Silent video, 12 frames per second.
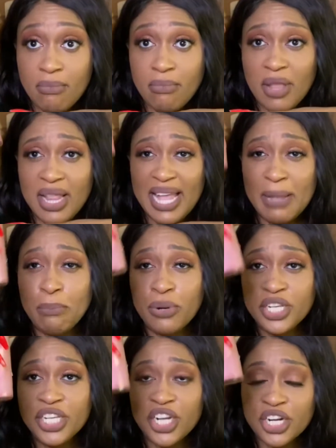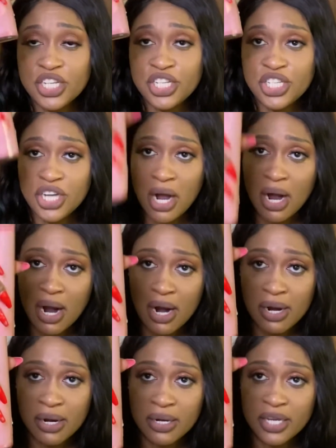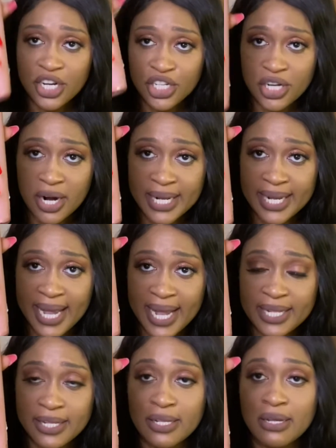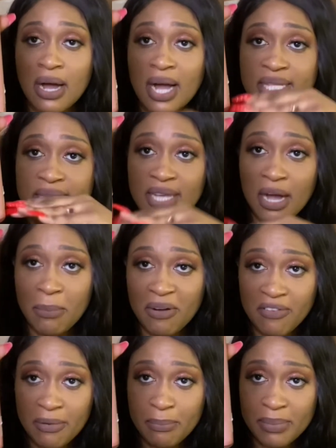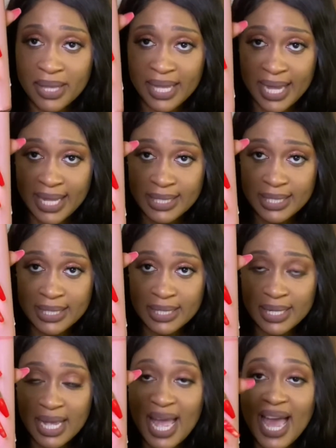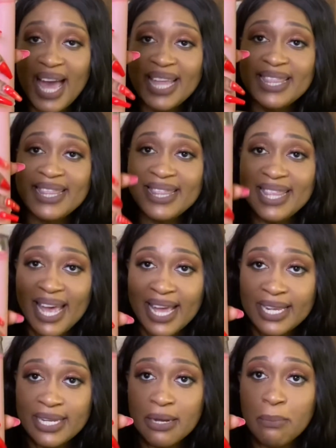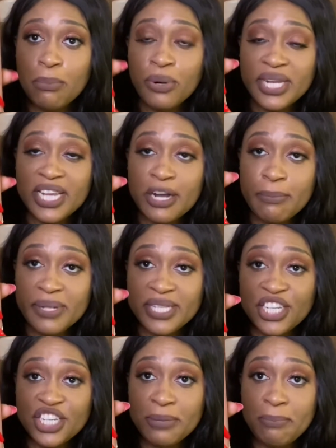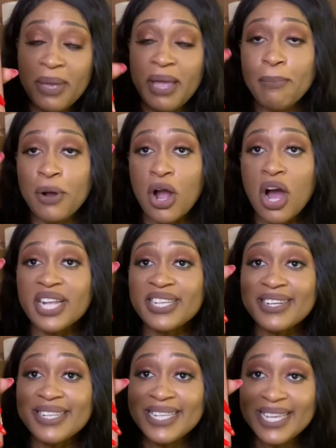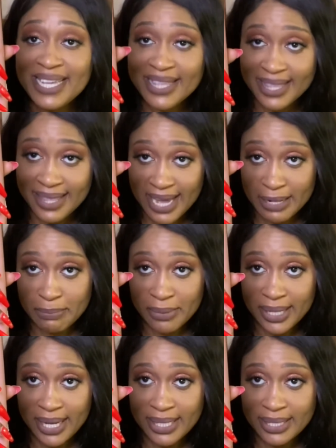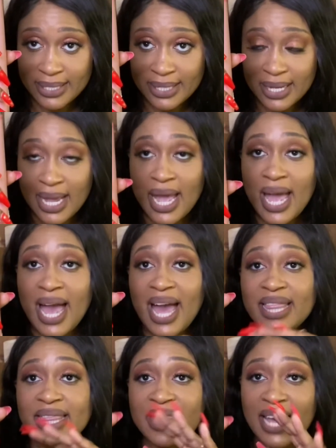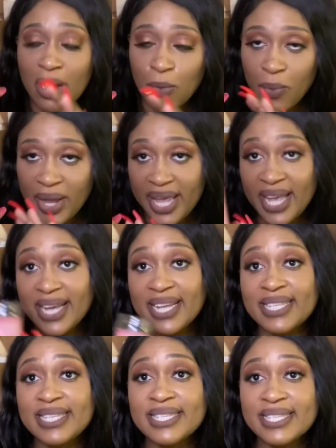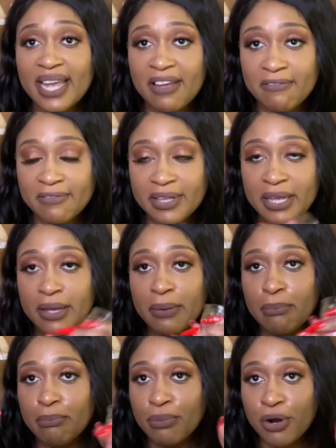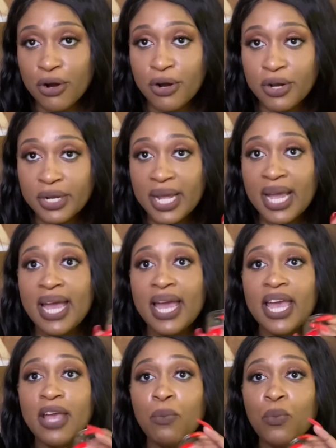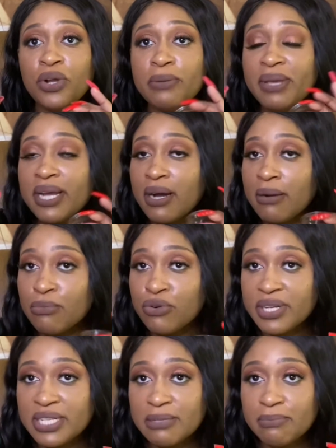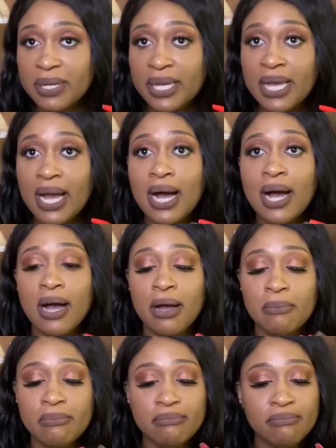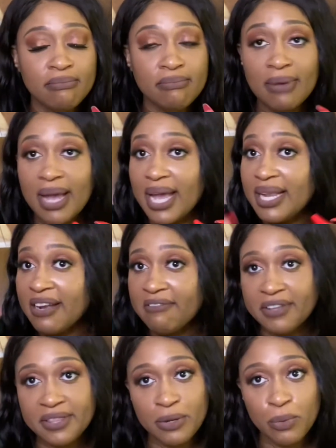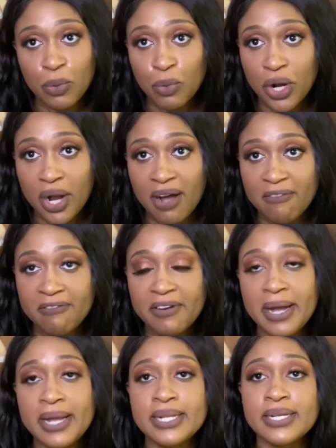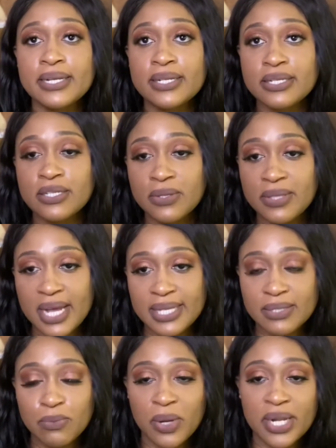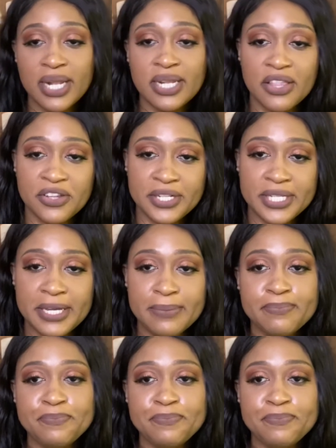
like putting your jarred candle on top of a plate, and then putting your petition paper underneath that plate. And that way it could safely burn. It wouldn't become crispy, and everything will work out fine. So that's another tip.